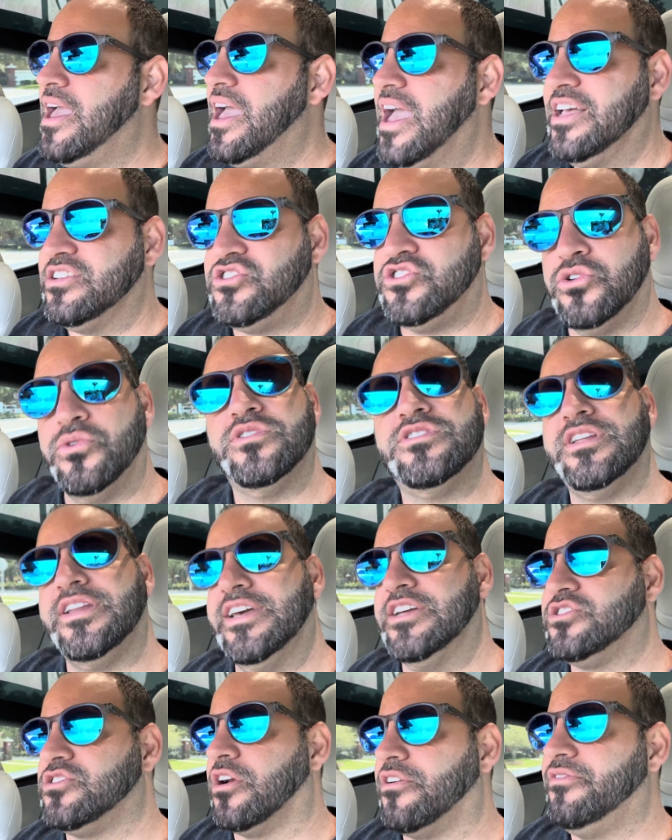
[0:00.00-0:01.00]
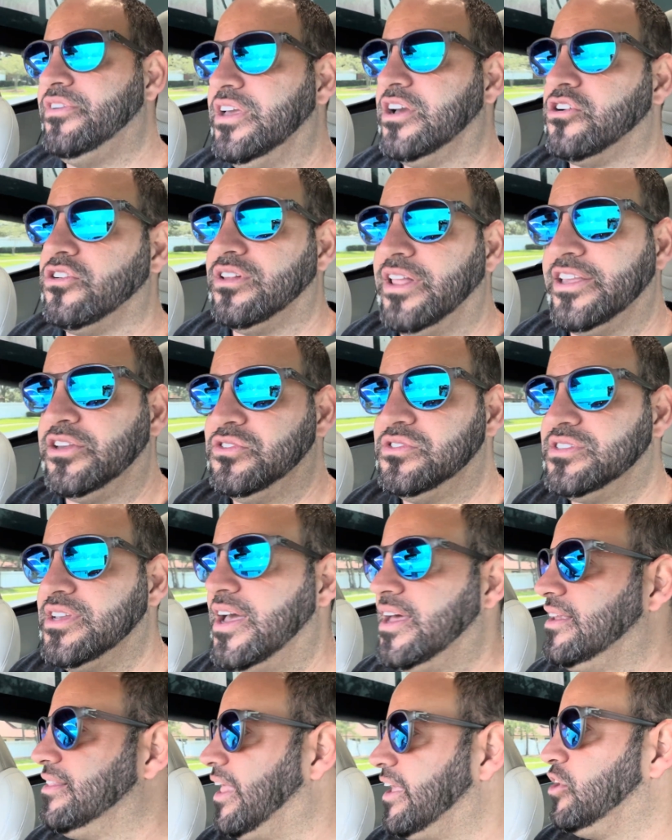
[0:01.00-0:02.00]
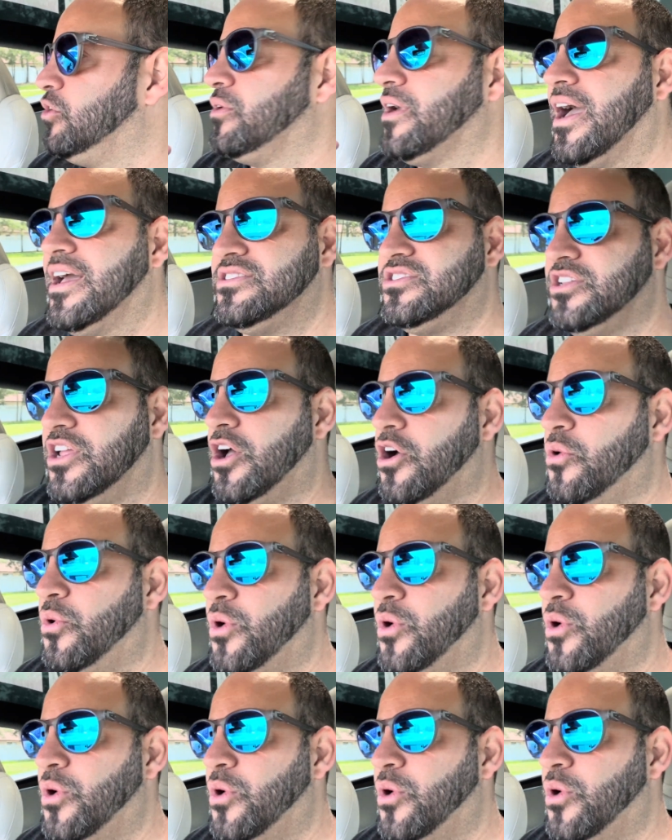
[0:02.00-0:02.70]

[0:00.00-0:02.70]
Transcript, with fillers: As soon as it hits our vehicle, like you said, like you guys know,